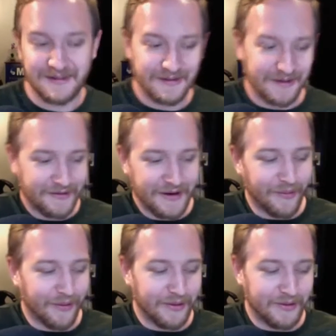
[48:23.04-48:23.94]
if you're not
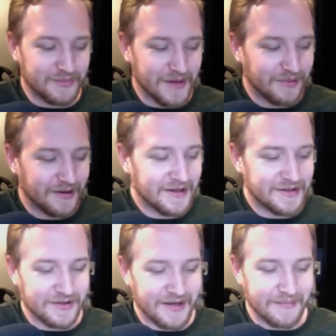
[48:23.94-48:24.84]
one of those people, I guess
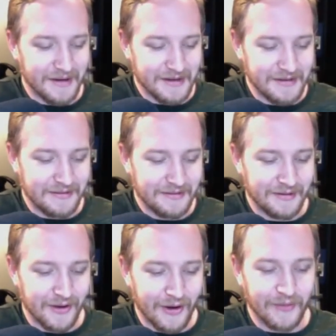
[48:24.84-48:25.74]
you can't make
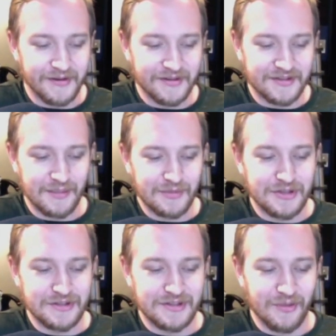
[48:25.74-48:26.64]
all the
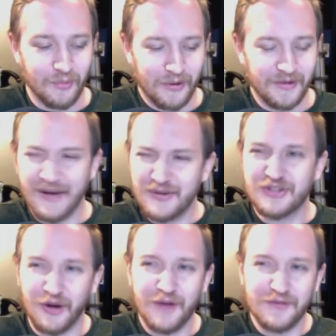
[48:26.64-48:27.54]
assumptions in the world. I would just
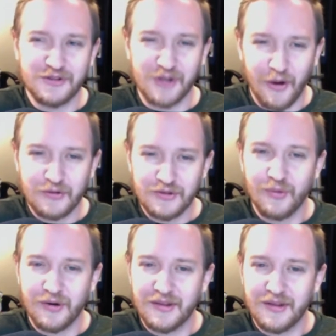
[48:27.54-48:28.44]
love to talk to
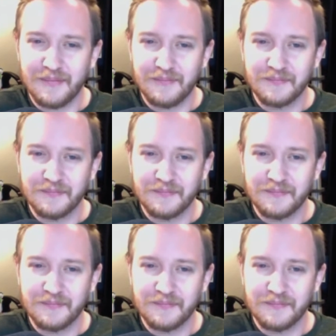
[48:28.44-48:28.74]
one of them